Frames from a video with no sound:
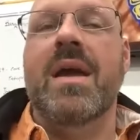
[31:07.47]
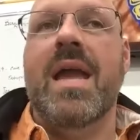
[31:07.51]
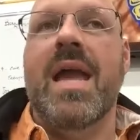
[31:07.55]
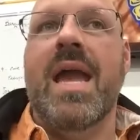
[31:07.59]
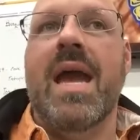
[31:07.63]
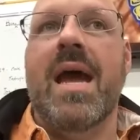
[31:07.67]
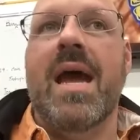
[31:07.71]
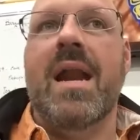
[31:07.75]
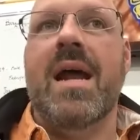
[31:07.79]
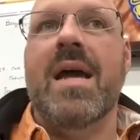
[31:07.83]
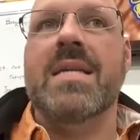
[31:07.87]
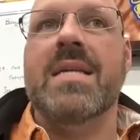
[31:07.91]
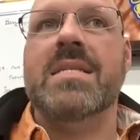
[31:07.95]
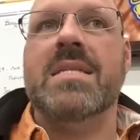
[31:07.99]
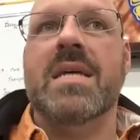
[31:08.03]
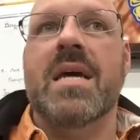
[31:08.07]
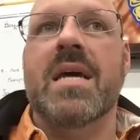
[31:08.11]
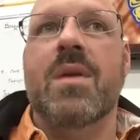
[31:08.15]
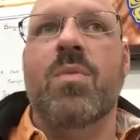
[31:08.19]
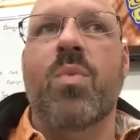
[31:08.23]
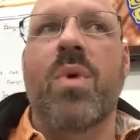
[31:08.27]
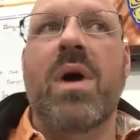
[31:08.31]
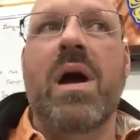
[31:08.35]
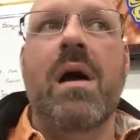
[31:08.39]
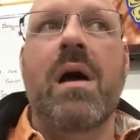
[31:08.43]
And I
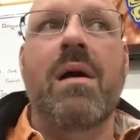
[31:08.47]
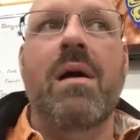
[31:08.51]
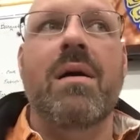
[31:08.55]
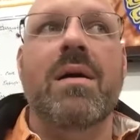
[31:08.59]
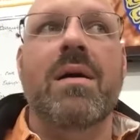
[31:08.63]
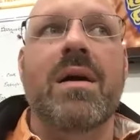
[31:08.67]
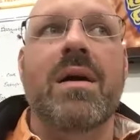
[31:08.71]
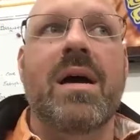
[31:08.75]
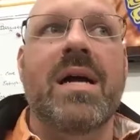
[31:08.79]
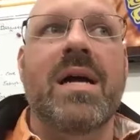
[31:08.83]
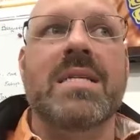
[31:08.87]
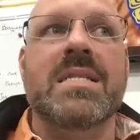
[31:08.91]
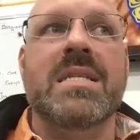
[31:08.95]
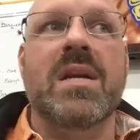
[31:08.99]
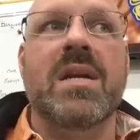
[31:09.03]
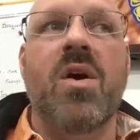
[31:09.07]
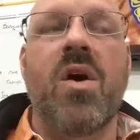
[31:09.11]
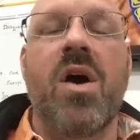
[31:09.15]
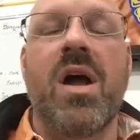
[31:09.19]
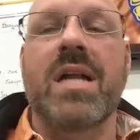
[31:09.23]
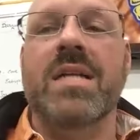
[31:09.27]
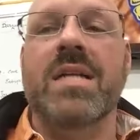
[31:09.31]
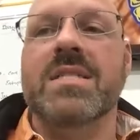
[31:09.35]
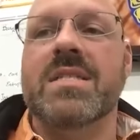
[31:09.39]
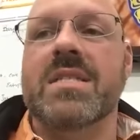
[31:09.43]
said,
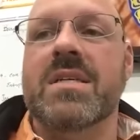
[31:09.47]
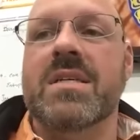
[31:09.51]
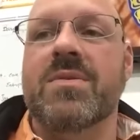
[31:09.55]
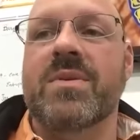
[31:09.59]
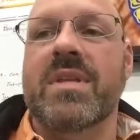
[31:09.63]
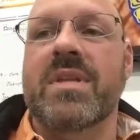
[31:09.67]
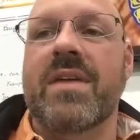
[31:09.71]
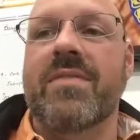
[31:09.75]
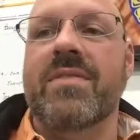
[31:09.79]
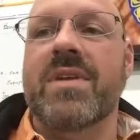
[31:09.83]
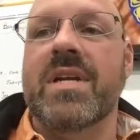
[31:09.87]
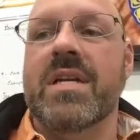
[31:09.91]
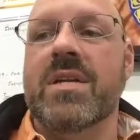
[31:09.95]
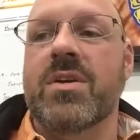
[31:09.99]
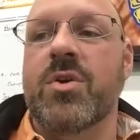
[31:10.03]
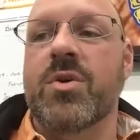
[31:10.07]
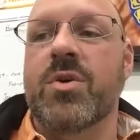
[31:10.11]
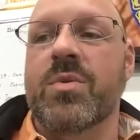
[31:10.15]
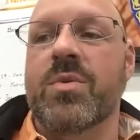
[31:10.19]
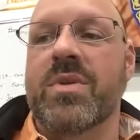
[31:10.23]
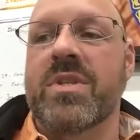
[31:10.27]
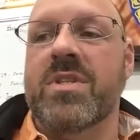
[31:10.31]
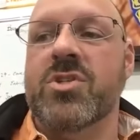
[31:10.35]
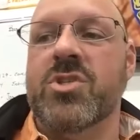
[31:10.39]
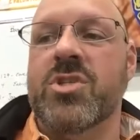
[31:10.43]
honestly, with everything
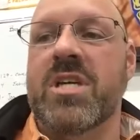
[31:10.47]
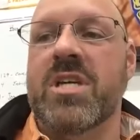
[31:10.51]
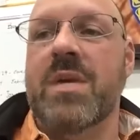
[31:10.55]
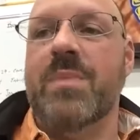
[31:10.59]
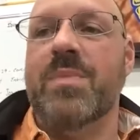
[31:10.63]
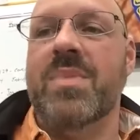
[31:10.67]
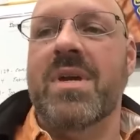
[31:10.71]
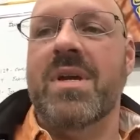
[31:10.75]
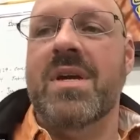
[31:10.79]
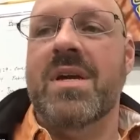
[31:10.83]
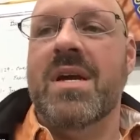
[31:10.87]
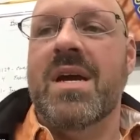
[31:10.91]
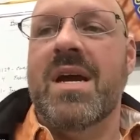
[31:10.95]
doing with the sheep,